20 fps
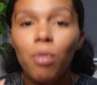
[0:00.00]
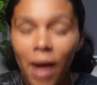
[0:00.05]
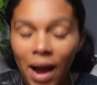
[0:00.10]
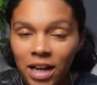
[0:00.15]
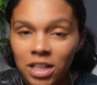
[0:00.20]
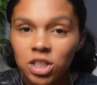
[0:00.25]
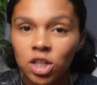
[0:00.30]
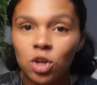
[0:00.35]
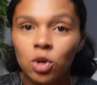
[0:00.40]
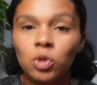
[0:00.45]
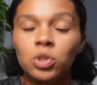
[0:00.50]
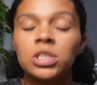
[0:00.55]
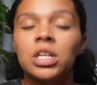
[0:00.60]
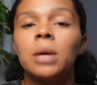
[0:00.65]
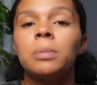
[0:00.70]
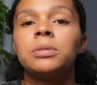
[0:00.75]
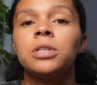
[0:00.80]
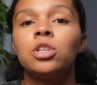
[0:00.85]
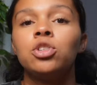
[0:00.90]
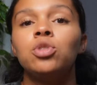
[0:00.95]
practical
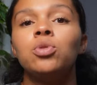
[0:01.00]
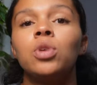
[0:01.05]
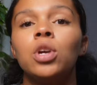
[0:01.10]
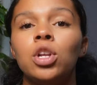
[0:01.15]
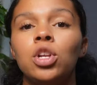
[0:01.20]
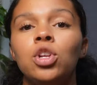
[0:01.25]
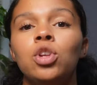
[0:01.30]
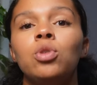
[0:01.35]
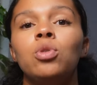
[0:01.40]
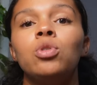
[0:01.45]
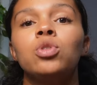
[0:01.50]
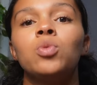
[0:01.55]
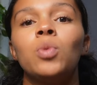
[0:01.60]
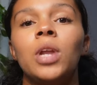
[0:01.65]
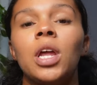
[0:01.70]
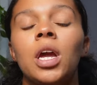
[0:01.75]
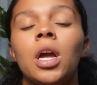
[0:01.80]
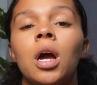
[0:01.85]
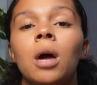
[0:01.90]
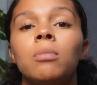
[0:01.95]
tips that you can
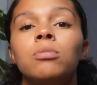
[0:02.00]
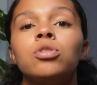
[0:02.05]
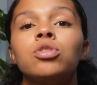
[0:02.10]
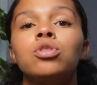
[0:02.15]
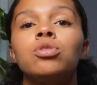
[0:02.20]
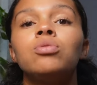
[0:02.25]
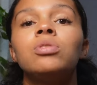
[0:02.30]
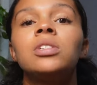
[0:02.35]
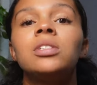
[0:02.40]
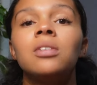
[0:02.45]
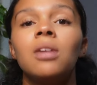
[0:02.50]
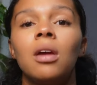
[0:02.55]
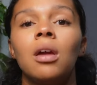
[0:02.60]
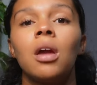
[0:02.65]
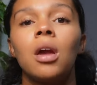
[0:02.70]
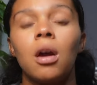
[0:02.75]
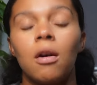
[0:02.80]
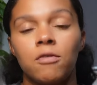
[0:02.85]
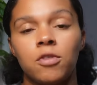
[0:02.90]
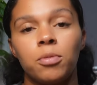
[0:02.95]
use when it comes to
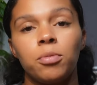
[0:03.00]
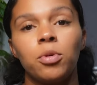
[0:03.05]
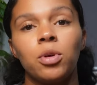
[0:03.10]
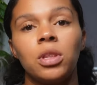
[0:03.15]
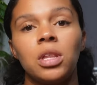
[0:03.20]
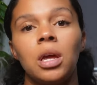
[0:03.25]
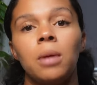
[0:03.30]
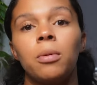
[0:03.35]
staying comfortable